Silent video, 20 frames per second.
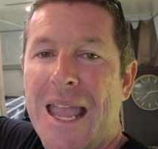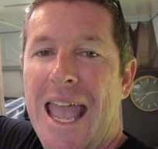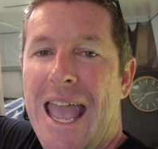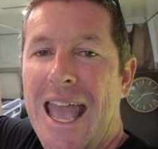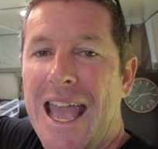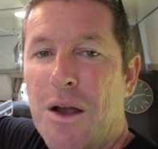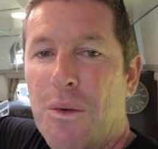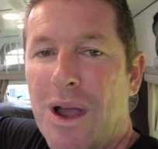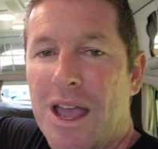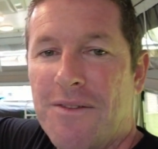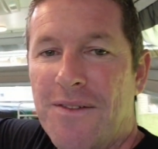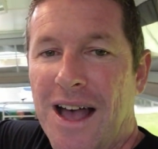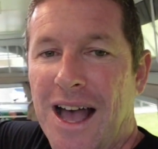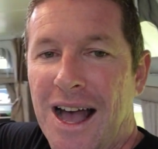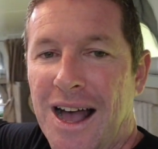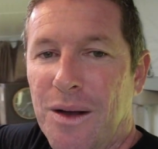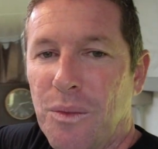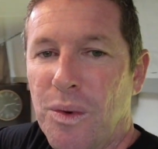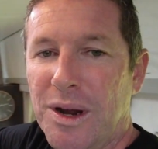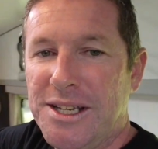
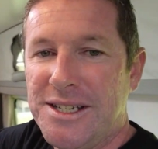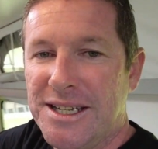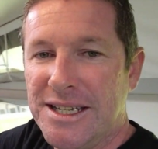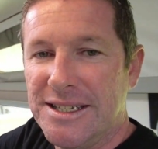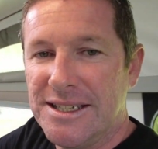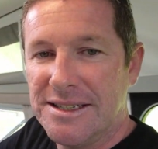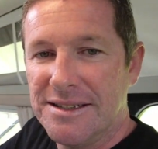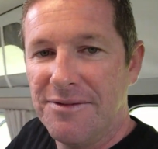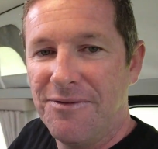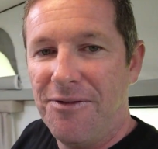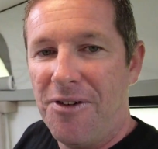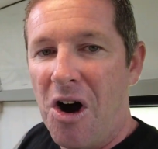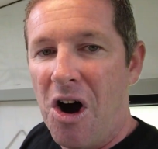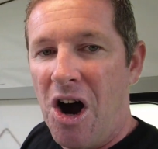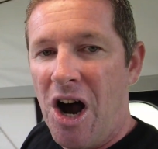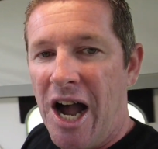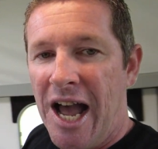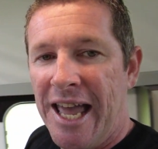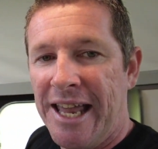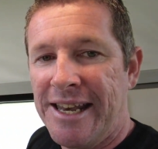However, we did
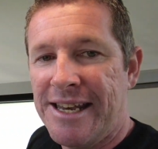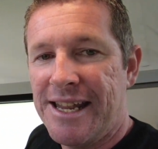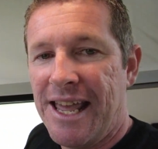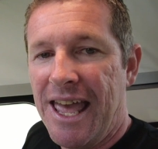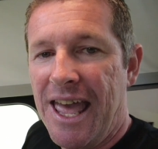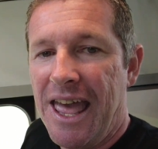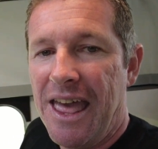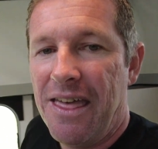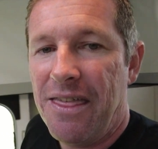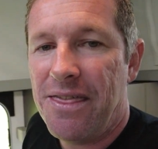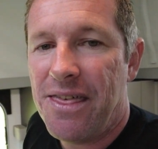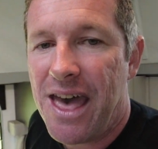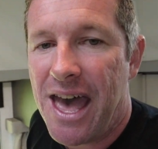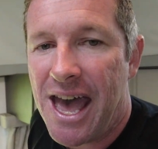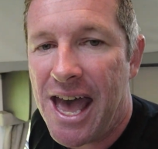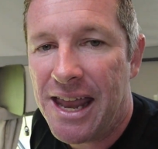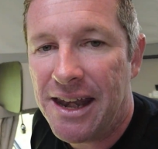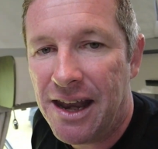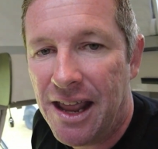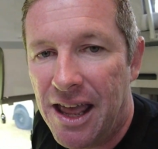find
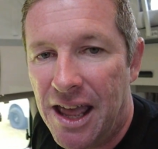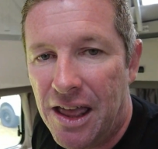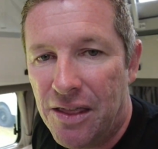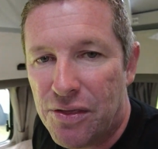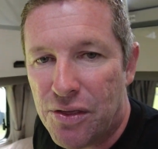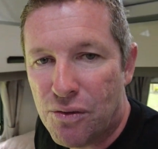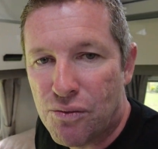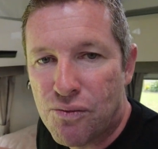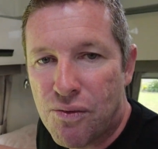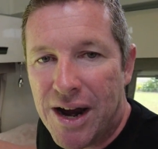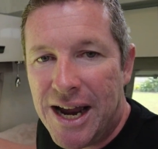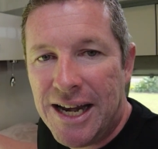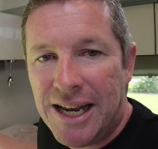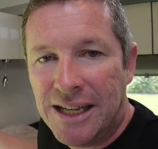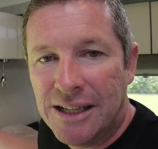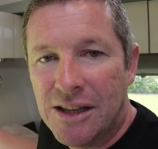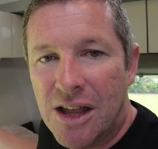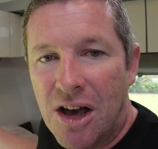that the reading